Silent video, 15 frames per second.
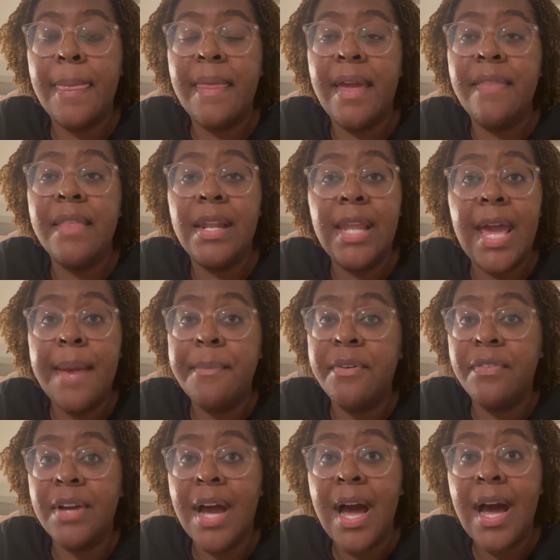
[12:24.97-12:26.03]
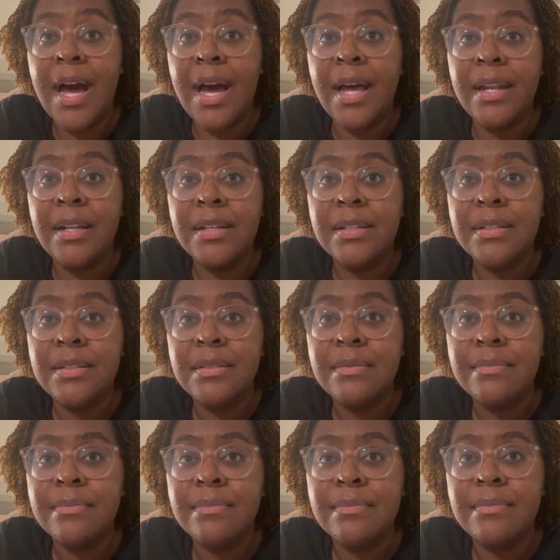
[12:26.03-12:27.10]
in the Lamb of God,
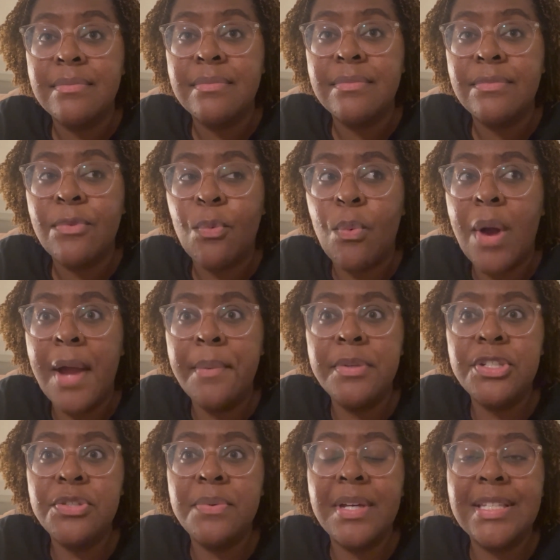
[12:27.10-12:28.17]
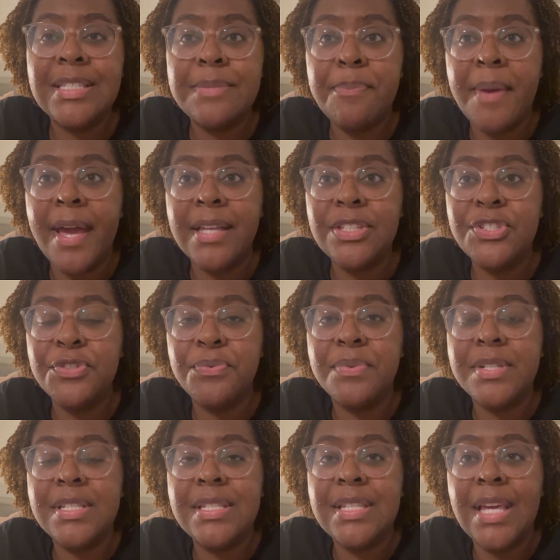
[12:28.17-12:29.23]
why would you expect to
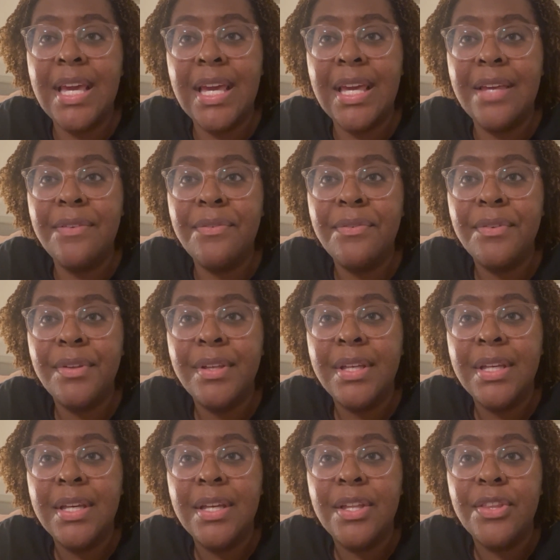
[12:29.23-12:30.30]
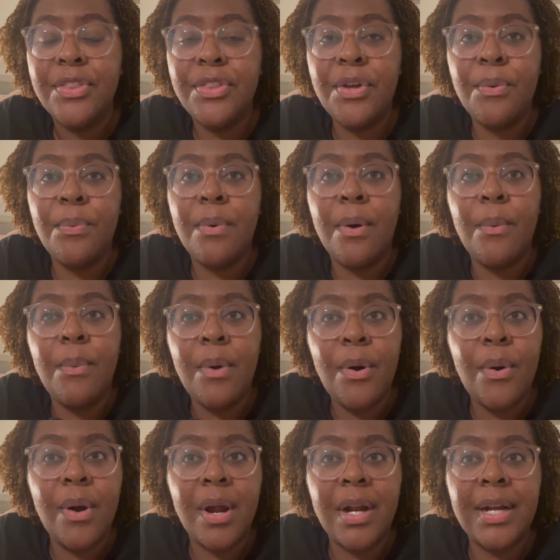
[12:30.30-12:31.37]
receive the
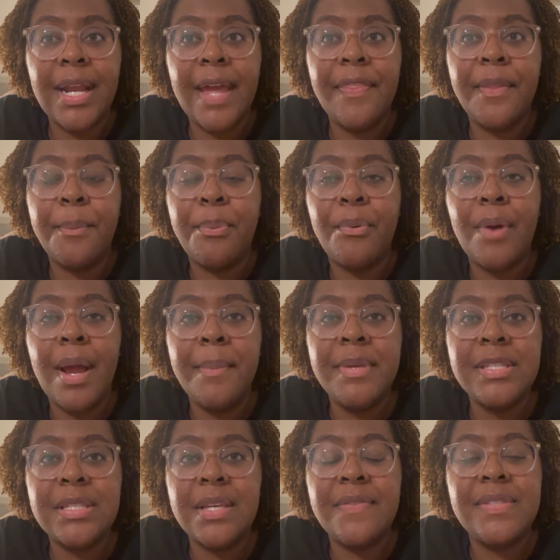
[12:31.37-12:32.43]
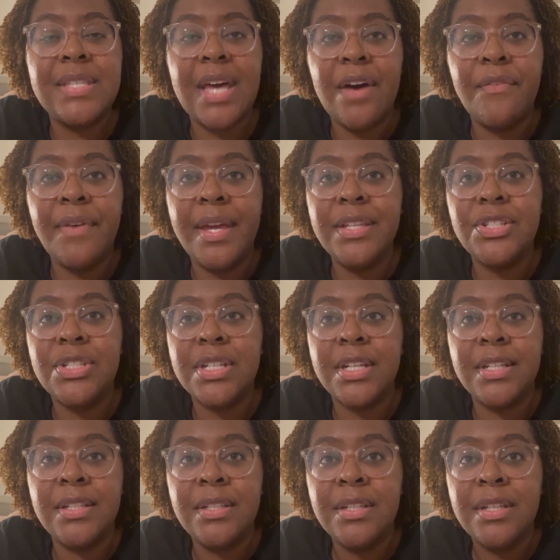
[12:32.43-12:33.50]
reward and the promise of salvation
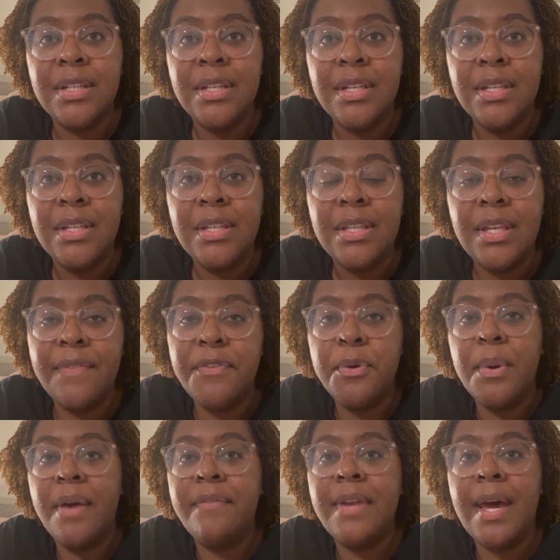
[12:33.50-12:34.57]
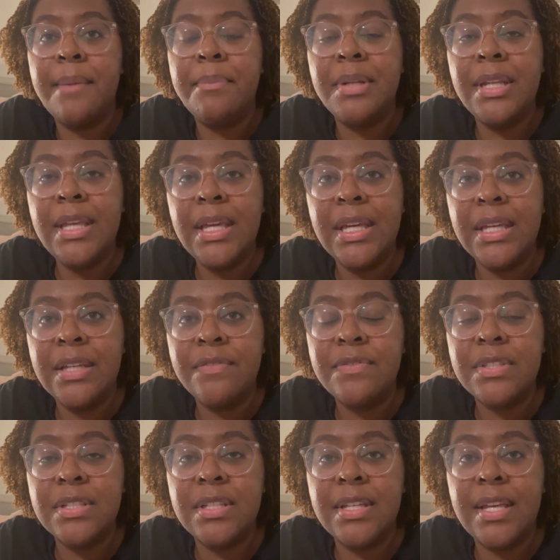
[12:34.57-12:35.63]
if you have not believed
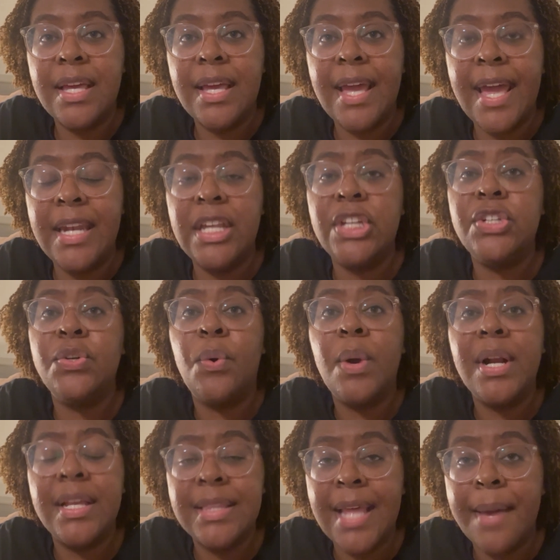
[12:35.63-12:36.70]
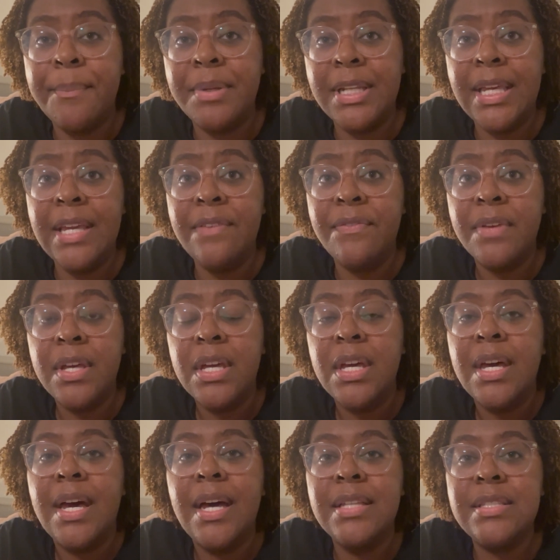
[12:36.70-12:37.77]
and endured in that belief
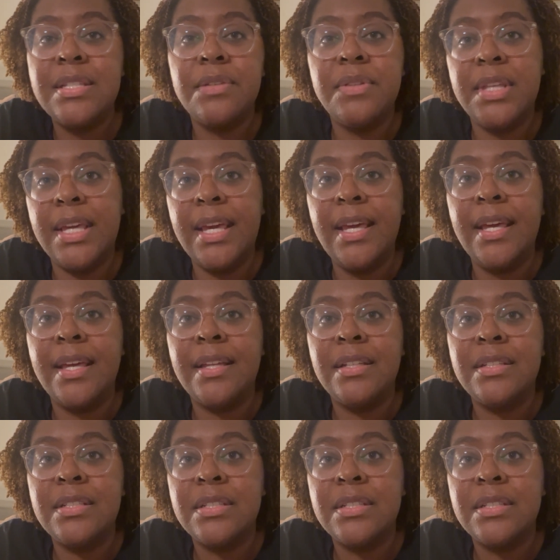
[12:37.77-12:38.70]
until the end?